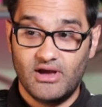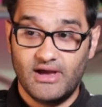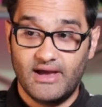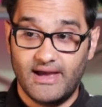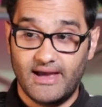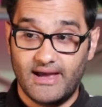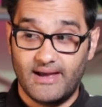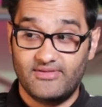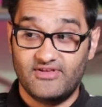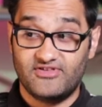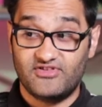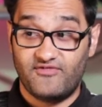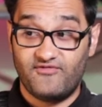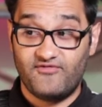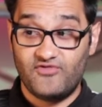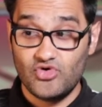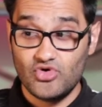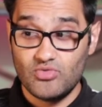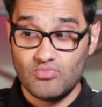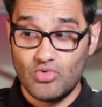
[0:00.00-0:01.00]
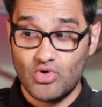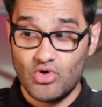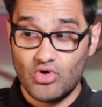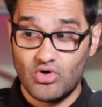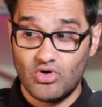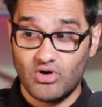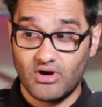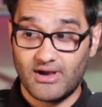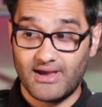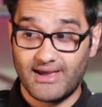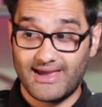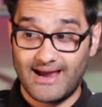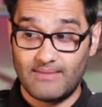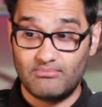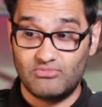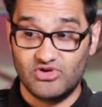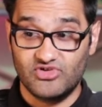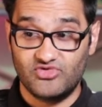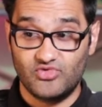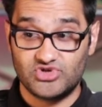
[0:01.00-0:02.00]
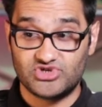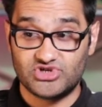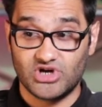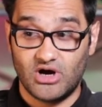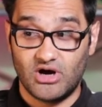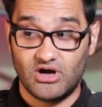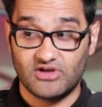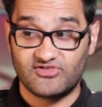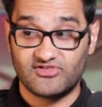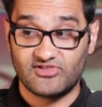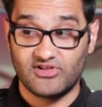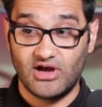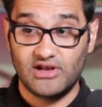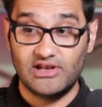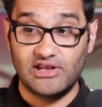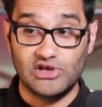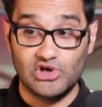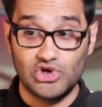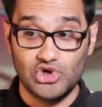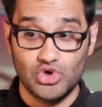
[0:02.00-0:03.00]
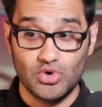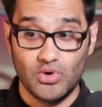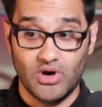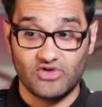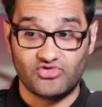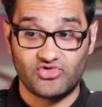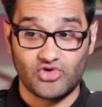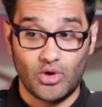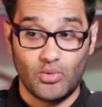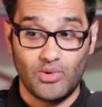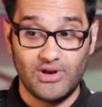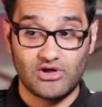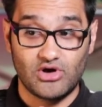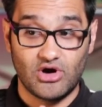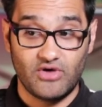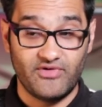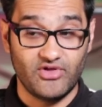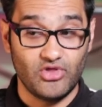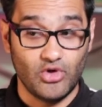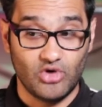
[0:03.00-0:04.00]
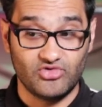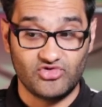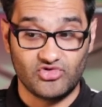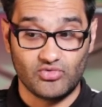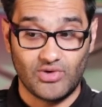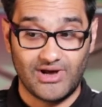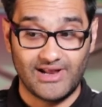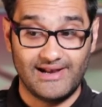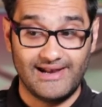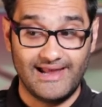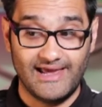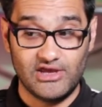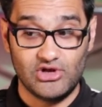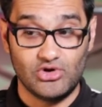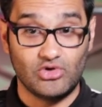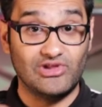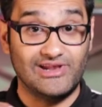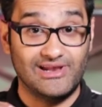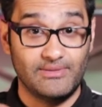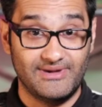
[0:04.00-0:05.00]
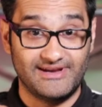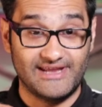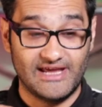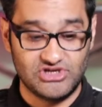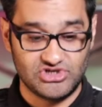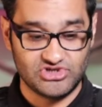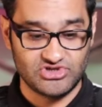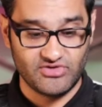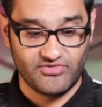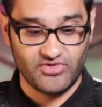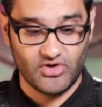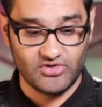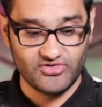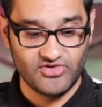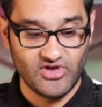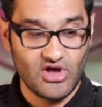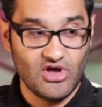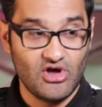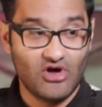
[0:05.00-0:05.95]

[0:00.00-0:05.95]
There's a few more cameras which are slightly newer, so I will cover those as well and let you know the limitations of those.